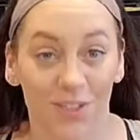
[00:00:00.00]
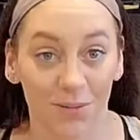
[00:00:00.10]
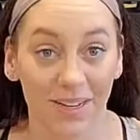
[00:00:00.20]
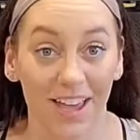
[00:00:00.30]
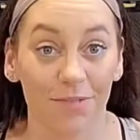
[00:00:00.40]
So
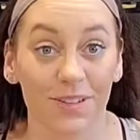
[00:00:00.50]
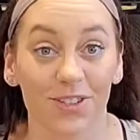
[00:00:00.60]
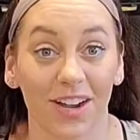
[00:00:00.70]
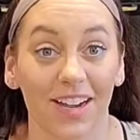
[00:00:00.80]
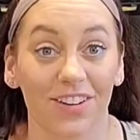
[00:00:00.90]
we have been
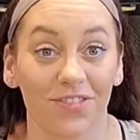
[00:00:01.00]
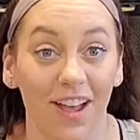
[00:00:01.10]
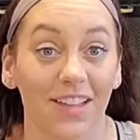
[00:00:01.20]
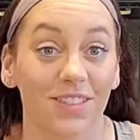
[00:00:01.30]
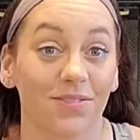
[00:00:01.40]
trying to
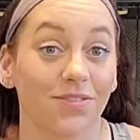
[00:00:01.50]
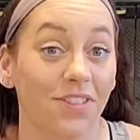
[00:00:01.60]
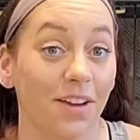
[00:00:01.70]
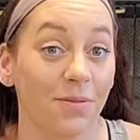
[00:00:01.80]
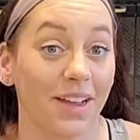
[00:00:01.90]
find some
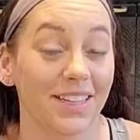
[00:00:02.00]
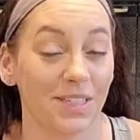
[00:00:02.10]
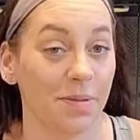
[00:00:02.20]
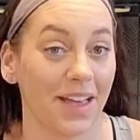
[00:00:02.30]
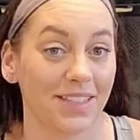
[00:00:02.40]
fun
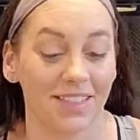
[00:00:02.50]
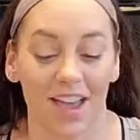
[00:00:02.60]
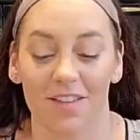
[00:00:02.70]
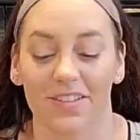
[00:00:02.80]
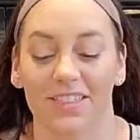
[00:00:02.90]
ways to pass the
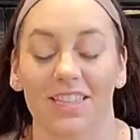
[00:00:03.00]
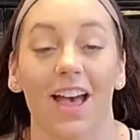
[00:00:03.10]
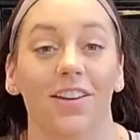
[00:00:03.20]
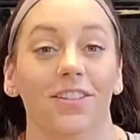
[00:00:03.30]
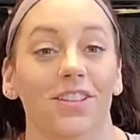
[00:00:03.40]
time
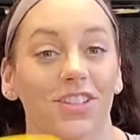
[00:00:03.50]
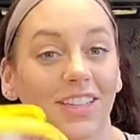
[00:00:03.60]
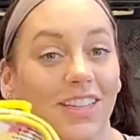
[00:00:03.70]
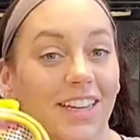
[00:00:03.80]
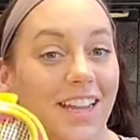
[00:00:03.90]
inside on these
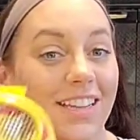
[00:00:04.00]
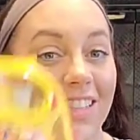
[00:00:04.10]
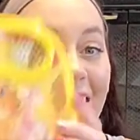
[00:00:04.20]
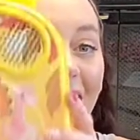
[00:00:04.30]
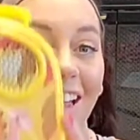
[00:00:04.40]
chilly
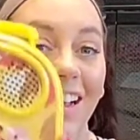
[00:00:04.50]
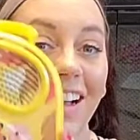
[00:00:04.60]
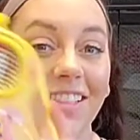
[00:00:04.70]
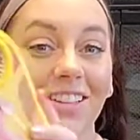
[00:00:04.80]
days, and I got